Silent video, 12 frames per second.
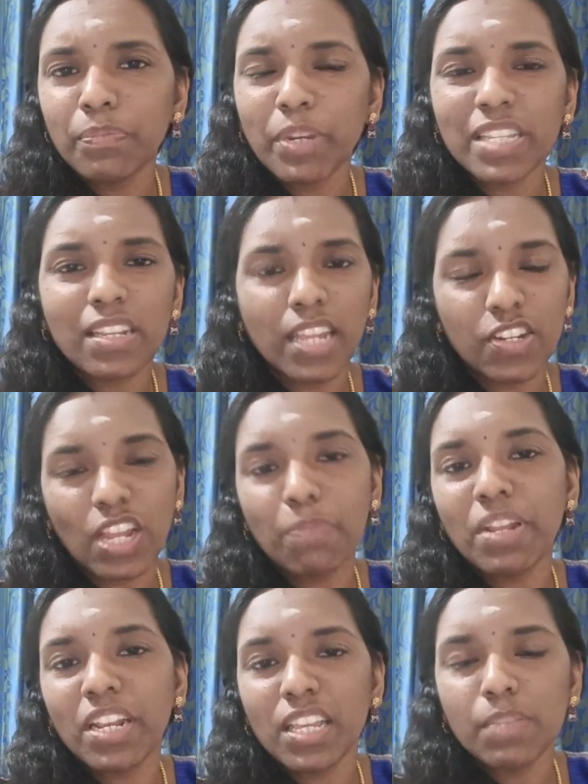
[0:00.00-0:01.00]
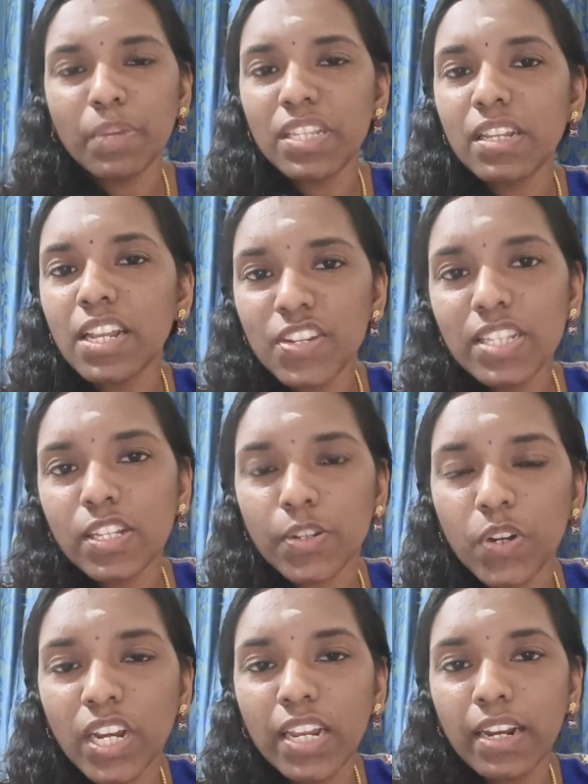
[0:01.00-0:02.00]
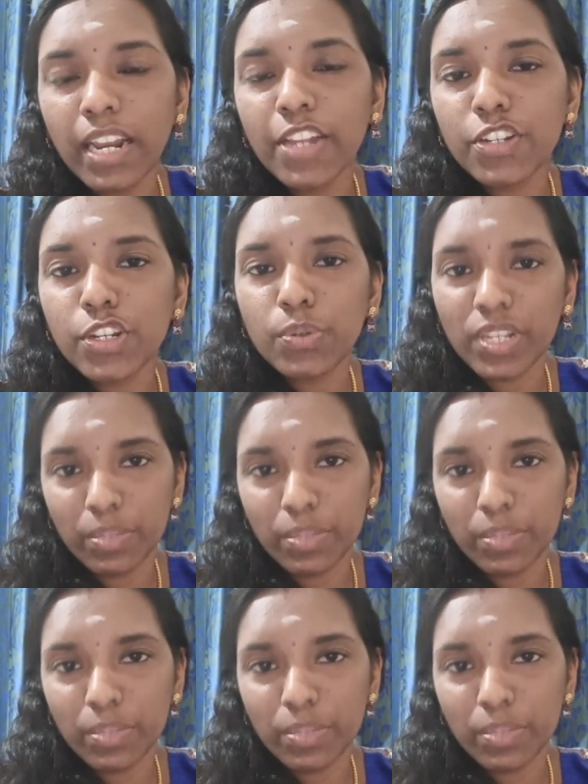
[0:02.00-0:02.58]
presentation. I mean, his presentation is probably related to